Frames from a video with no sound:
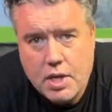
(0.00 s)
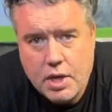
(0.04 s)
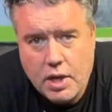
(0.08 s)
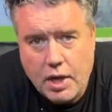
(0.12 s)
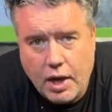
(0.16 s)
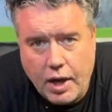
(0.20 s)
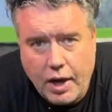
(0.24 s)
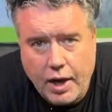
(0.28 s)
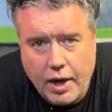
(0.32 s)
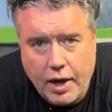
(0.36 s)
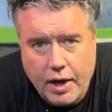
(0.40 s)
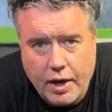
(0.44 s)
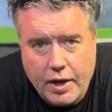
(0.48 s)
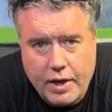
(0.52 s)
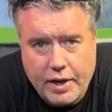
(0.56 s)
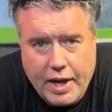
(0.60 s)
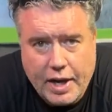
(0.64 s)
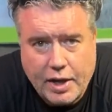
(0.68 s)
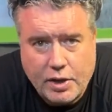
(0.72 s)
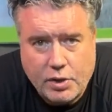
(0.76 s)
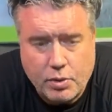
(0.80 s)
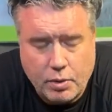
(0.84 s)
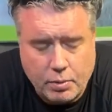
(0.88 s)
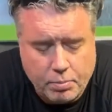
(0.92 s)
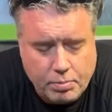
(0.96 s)
an
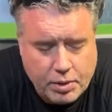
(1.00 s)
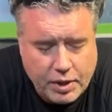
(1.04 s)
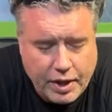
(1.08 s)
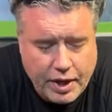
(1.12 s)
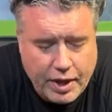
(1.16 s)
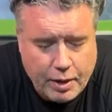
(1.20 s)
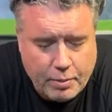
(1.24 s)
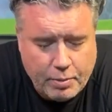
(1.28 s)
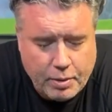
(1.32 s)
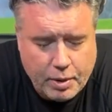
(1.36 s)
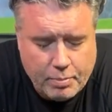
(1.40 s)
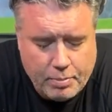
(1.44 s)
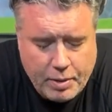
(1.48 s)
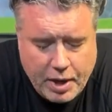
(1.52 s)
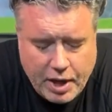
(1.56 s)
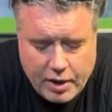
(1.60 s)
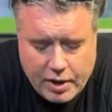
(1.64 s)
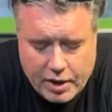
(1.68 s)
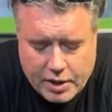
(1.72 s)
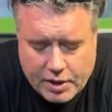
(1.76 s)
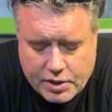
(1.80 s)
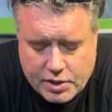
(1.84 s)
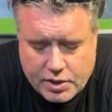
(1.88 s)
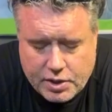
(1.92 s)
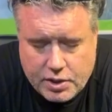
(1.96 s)
actual playable
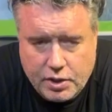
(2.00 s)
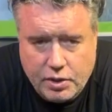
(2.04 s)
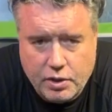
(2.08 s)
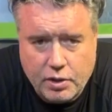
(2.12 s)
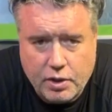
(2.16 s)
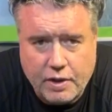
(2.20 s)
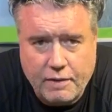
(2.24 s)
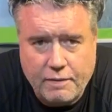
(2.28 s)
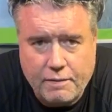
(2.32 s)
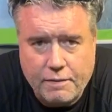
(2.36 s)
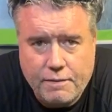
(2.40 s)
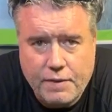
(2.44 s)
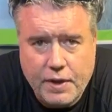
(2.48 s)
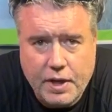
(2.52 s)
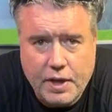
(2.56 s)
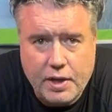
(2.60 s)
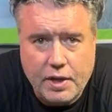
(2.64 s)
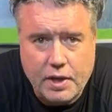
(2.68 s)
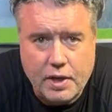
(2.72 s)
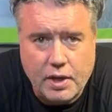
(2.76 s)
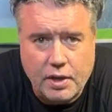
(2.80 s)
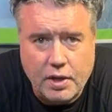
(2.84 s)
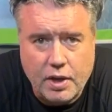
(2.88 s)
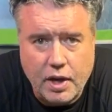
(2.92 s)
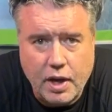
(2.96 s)
barracks. You can fit
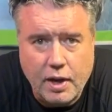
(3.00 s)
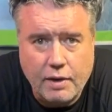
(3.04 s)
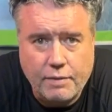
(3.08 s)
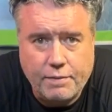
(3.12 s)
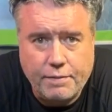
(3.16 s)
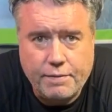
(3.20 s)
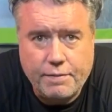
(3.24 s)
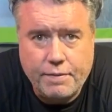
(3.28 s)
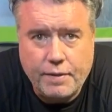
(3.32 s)
enough